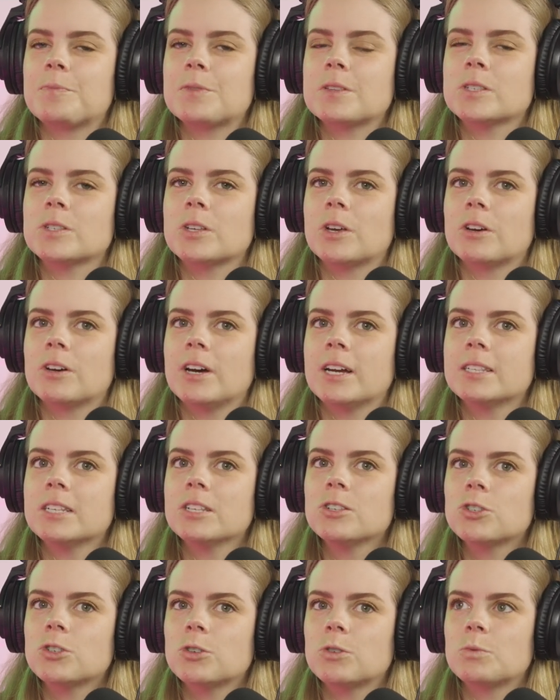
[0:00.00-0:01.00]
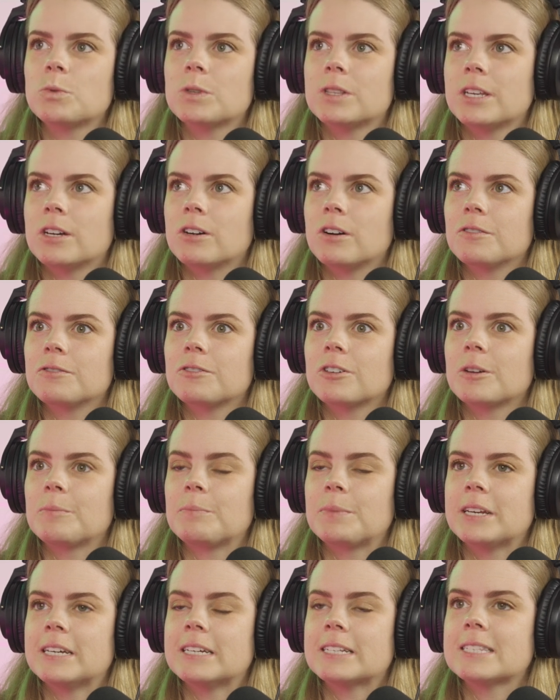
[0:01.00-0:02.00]
So I did shoot with Nikon for a
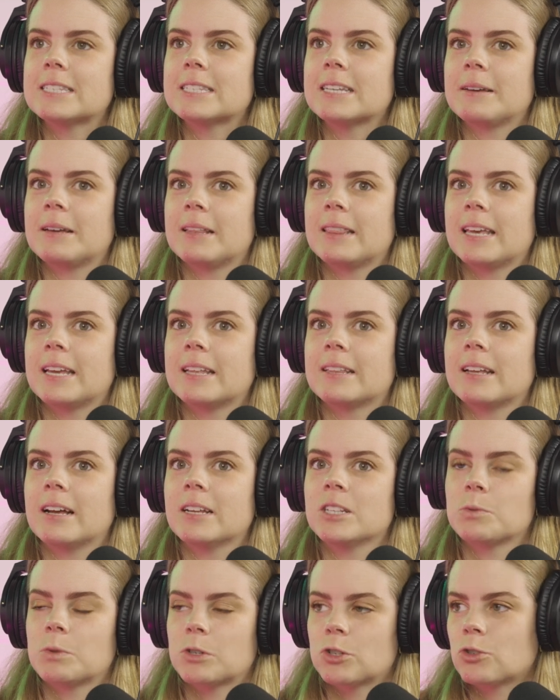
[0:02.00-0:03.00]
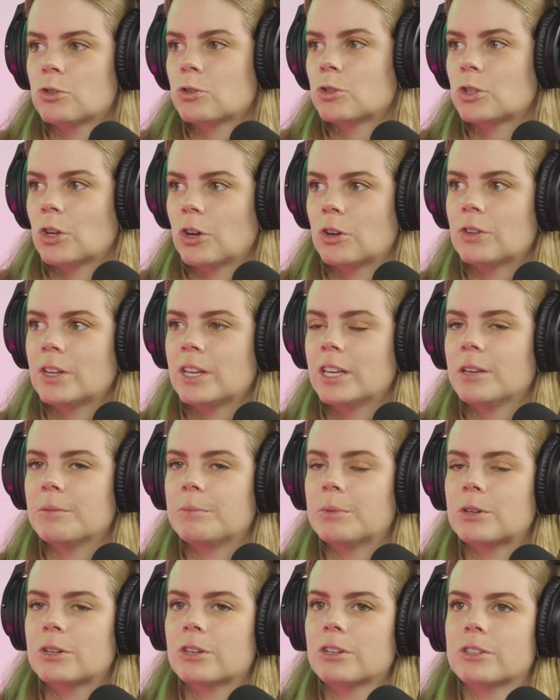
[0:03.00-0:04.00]
bit, and then I switched to Sony
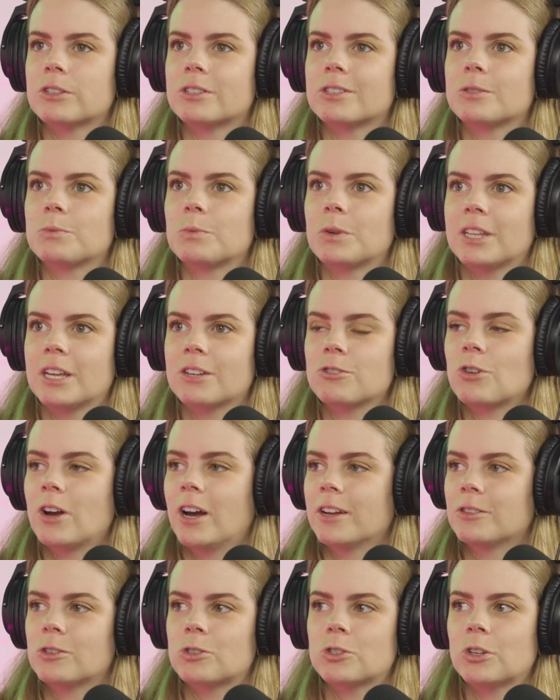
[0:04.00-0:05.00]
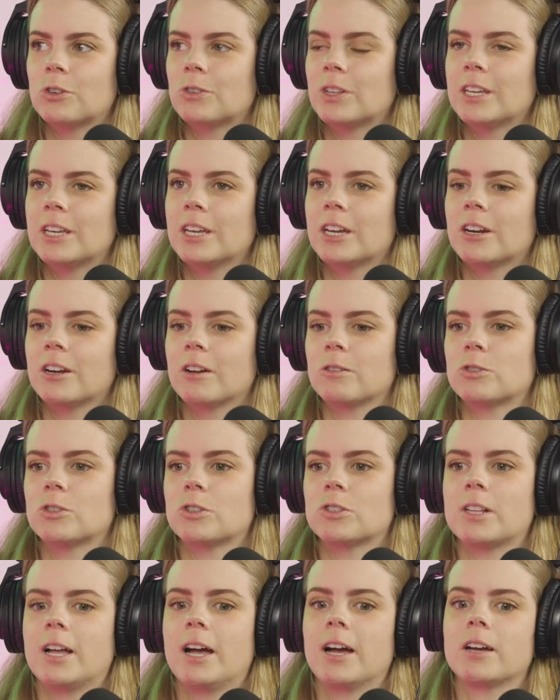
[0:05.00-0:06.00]
because when I tried the Sony gear, I was
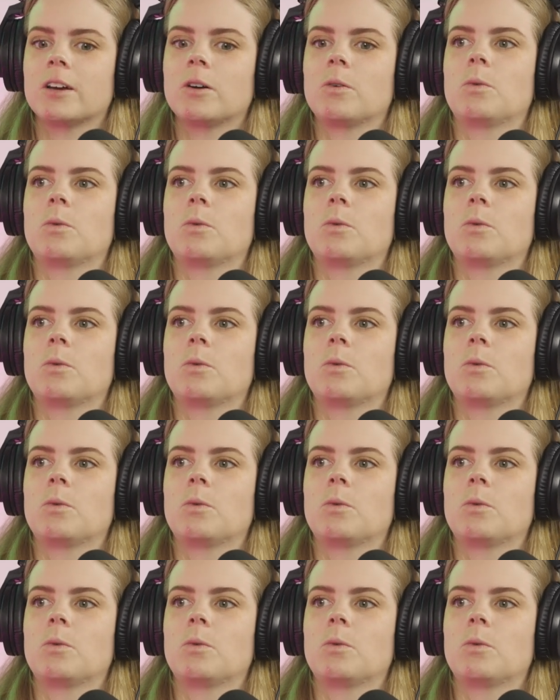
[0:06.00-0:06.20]
just like,